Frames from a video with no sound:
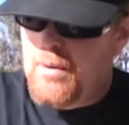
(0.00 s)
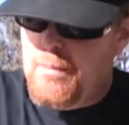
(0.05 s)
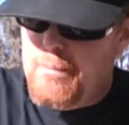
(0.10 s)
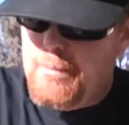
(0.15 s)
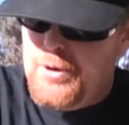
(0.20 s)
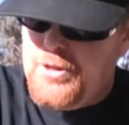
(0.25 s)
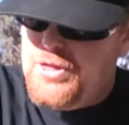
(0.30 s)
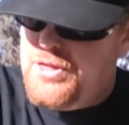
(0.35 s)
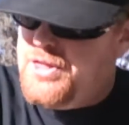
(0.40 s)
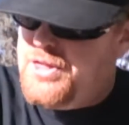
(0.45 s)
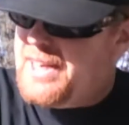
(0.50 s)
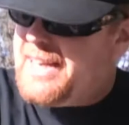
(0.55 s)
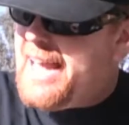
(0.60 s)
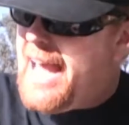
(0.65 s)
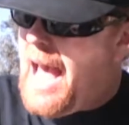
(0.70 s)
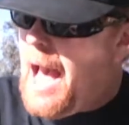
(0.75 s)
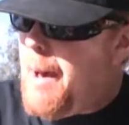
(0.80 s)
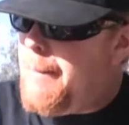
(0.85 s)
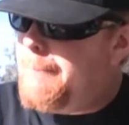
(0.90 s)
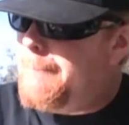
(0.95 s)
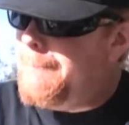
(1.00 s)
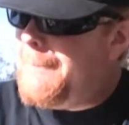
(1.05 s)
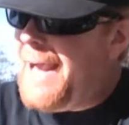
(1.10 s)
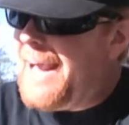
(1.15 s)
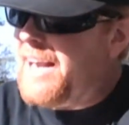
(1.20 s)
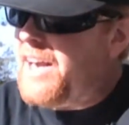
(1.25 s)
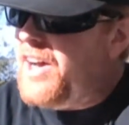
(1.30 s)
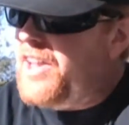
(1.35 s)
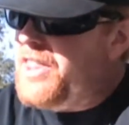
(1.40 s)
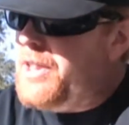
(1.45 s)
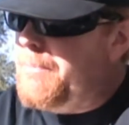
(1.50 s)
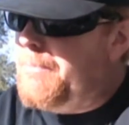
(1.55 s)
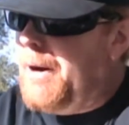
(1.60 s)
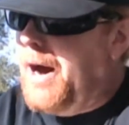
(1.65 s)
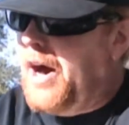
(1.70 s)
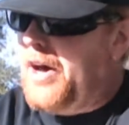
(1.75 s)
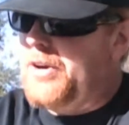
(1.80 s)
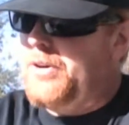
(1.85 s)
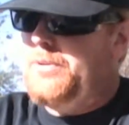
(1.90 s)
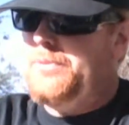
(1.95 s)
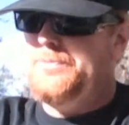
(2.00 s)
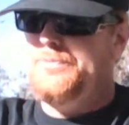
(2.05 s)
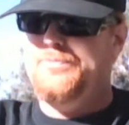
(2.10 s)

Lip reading: Put the cap back on the bottle